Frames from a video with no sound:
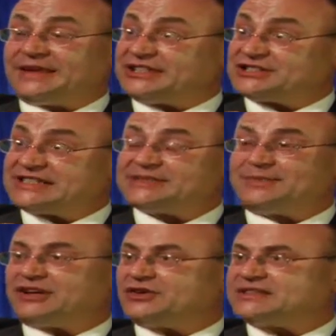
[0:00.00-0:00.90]
patients,
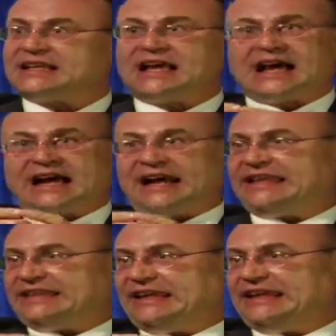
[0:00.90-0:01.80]
because I
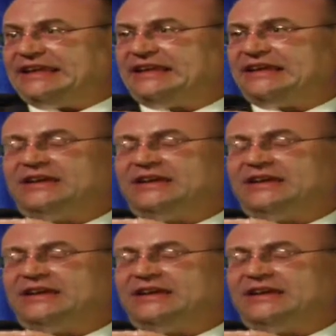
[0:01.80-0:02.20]
think